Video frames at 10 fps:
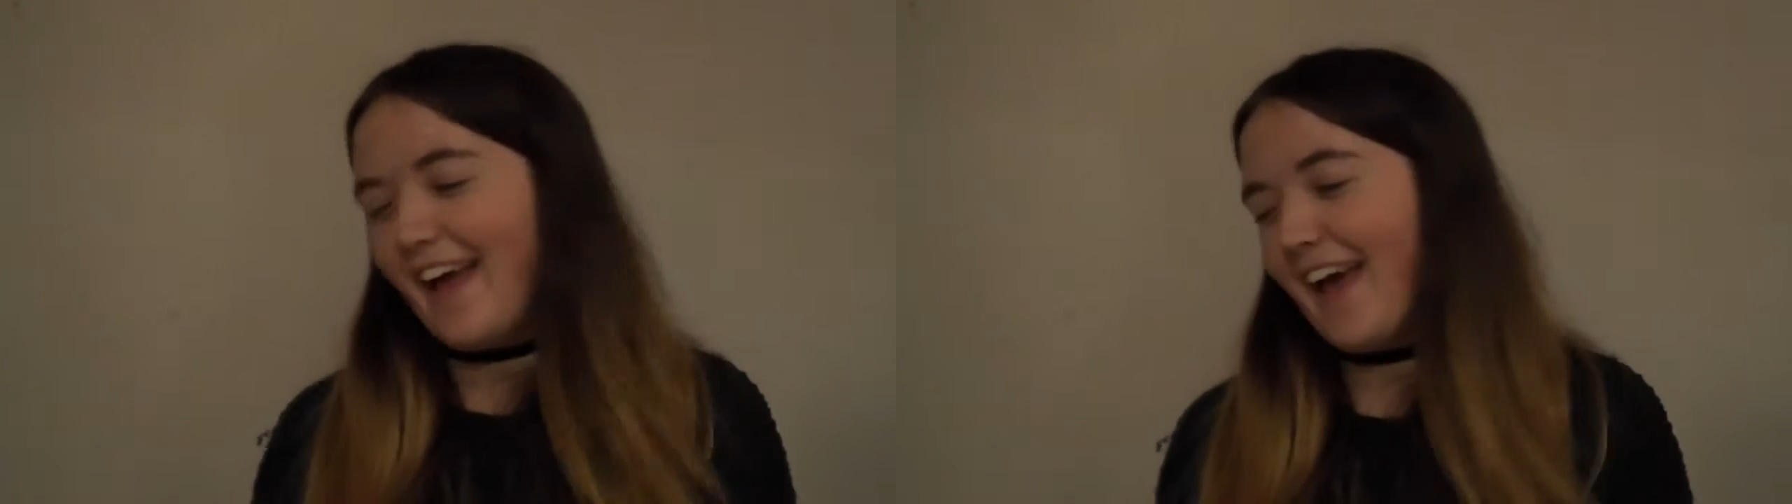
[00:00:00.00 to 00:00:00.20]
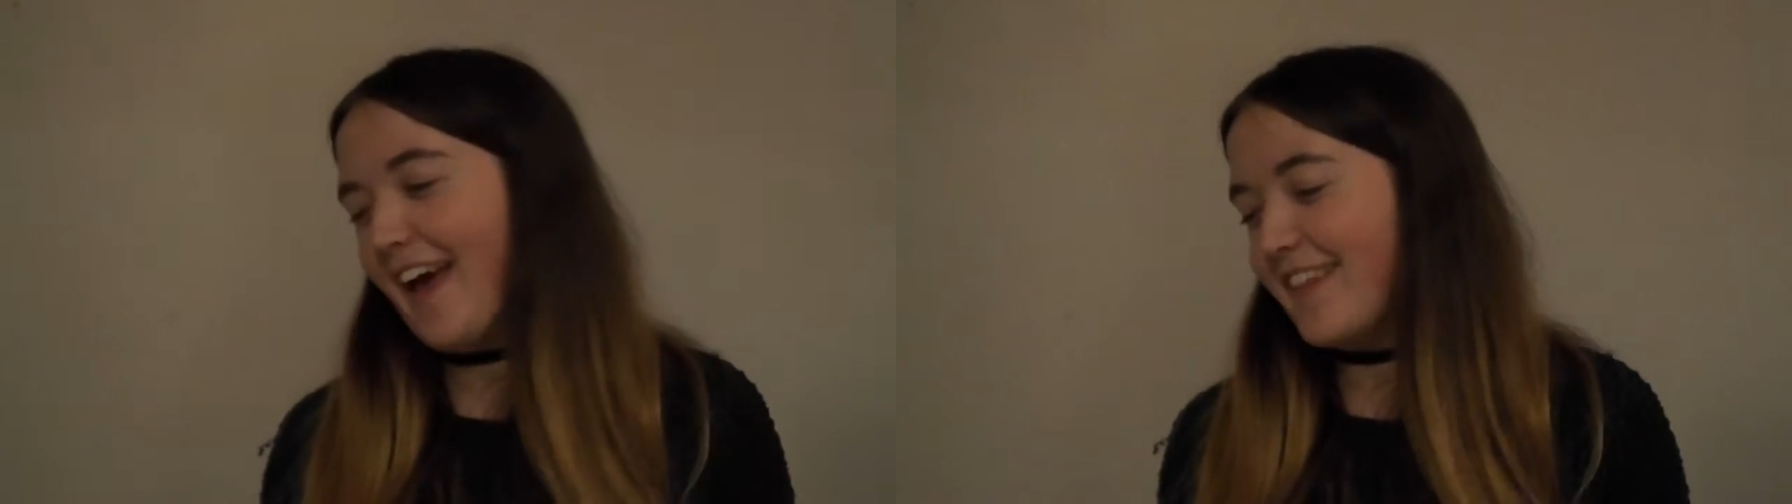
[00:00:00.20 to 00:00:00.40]

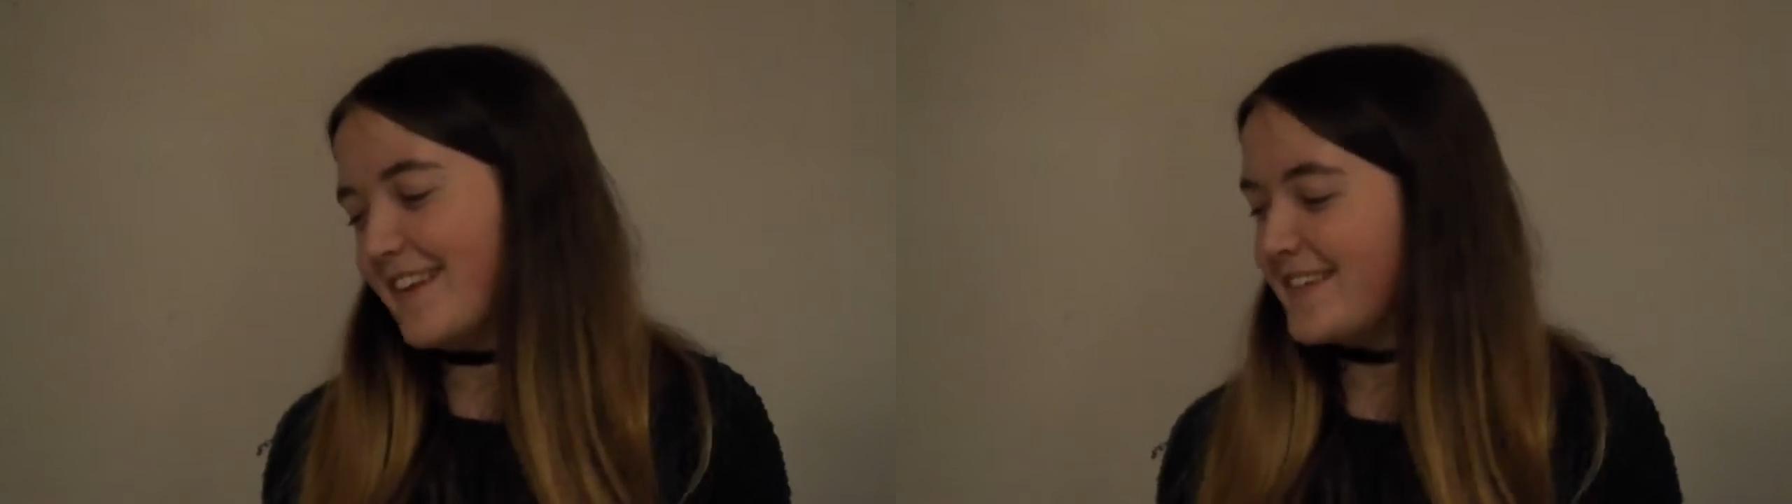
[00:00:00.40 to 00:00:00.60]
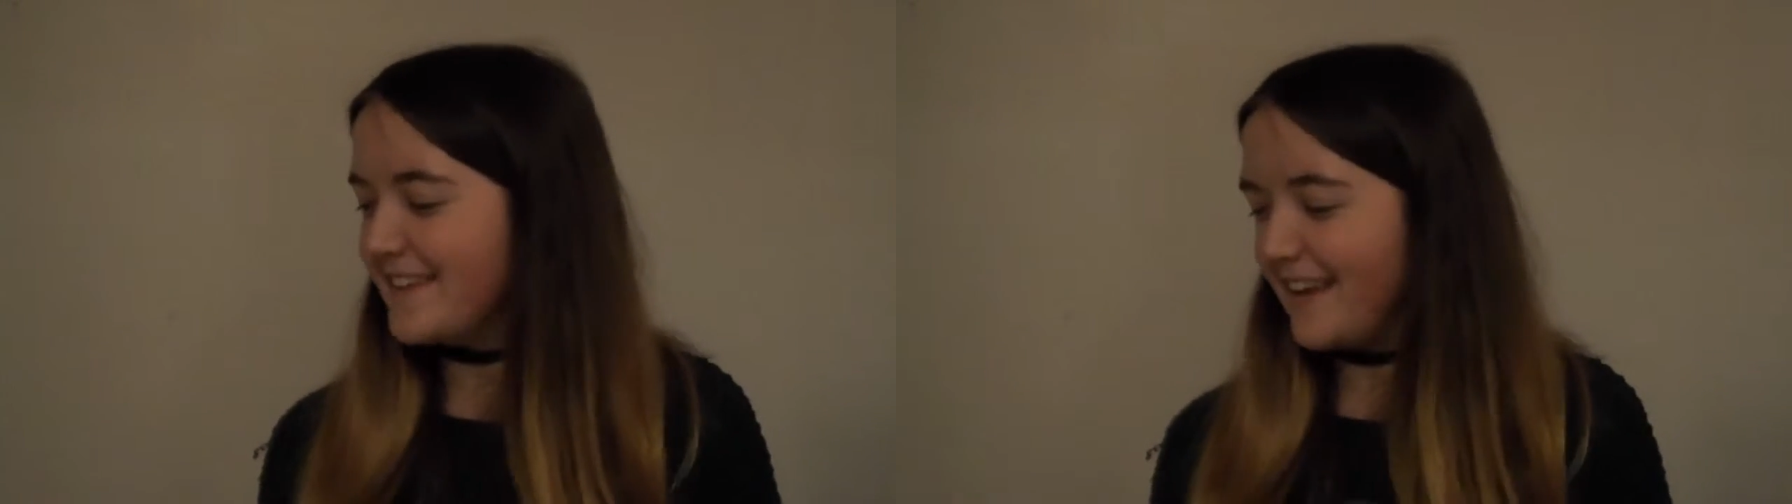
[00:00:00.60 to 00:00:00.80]
and
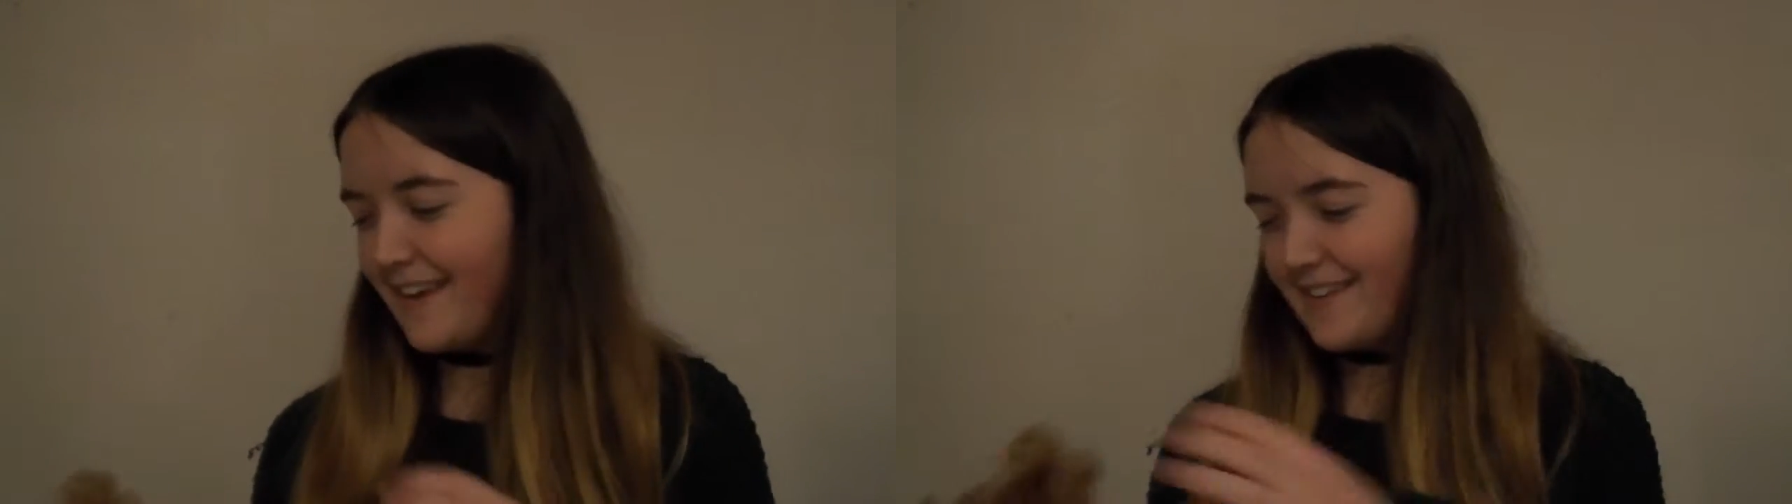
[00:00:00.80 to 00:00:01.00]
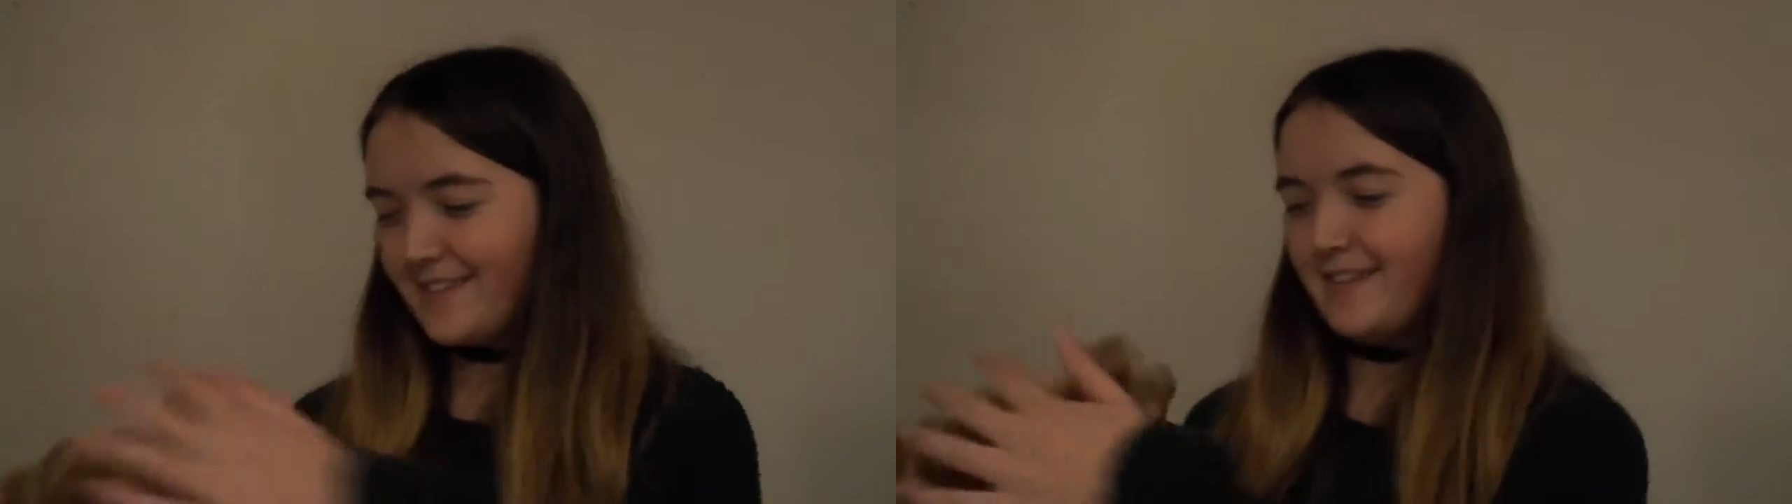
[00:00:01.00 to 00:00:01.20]
this
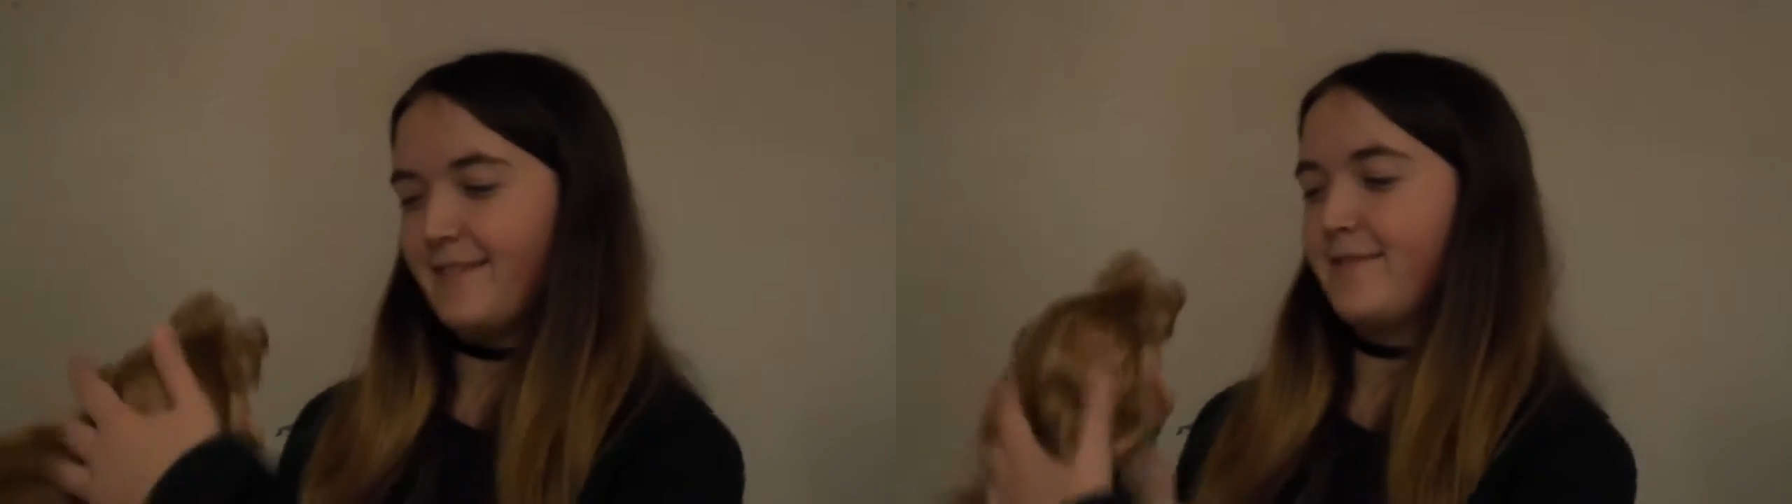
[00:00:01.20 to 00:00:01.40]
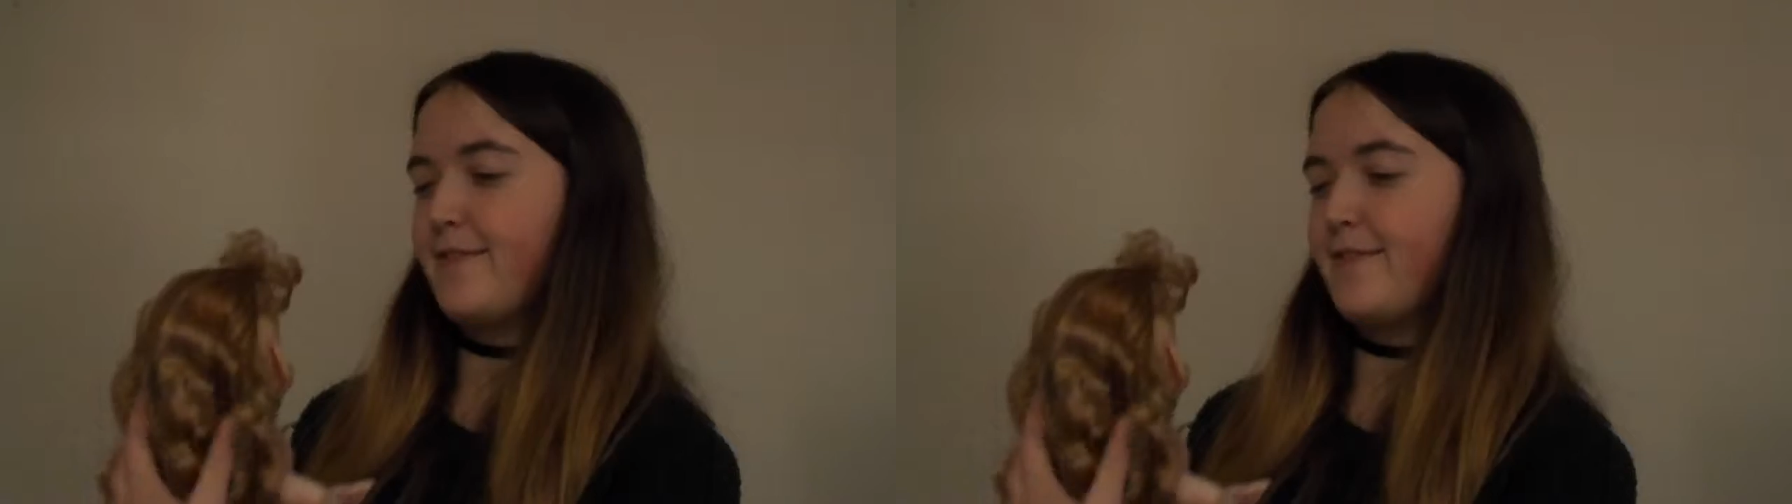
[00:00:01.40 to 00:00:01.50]
is the